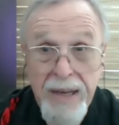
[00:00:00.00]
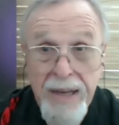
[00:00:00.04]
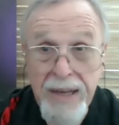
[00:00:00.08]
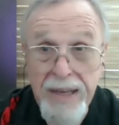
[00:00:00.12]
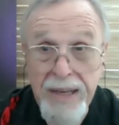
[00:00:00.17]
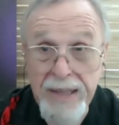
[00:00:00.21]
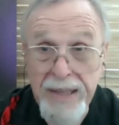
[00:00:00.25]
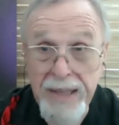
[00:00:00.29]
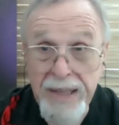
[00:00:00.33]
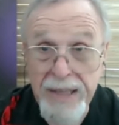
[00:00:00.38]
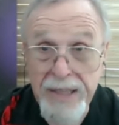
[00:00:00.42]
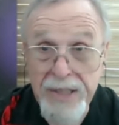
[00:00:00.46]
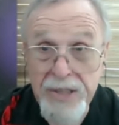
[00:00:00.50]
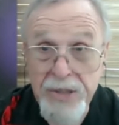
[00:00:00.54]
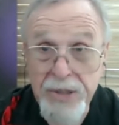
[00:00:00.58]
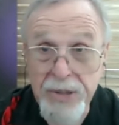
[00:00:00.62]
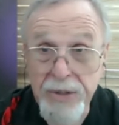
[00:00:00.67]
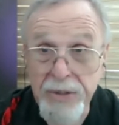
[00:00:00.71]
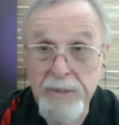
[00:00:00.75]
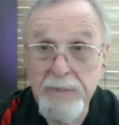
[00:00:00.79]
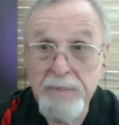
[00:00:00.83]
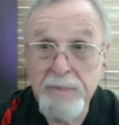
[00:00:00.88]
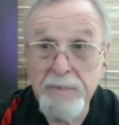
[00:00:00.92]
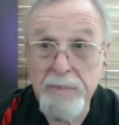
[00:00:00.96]
an
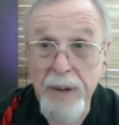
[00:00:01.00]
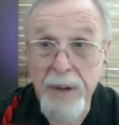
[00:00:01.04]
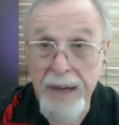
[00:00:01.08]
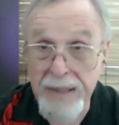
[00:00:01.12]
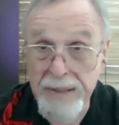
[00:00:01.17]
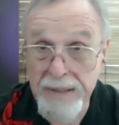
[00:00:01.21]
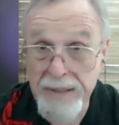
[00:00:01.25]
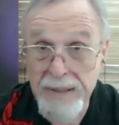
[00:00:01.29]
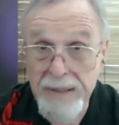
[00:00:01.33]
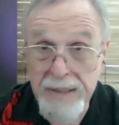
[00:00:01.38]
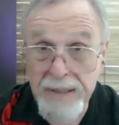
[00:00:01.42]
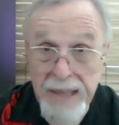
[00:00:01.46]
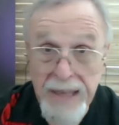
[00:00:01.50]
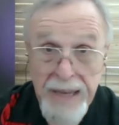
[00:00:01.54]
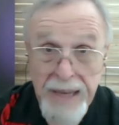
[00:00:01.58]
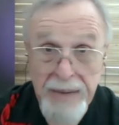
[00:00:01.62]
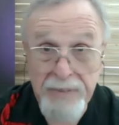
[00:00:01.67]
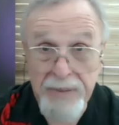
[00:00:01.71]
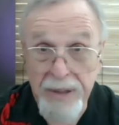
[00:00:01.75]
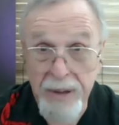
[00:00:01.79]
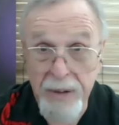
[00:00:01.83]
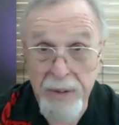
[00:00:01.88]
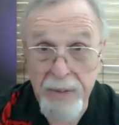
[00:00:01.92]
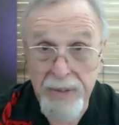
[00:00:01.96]
issue, but they have
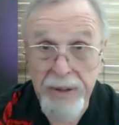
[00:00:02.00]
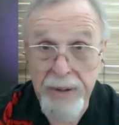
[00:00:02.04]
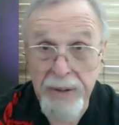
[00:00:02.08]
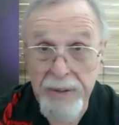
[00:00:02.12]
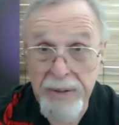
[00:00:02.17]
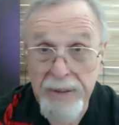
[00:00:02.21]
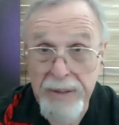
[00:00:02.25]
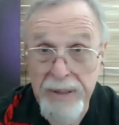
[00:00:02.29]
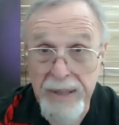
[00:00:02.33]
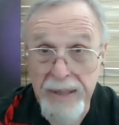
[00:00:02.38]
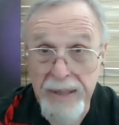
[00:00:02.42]
to go there.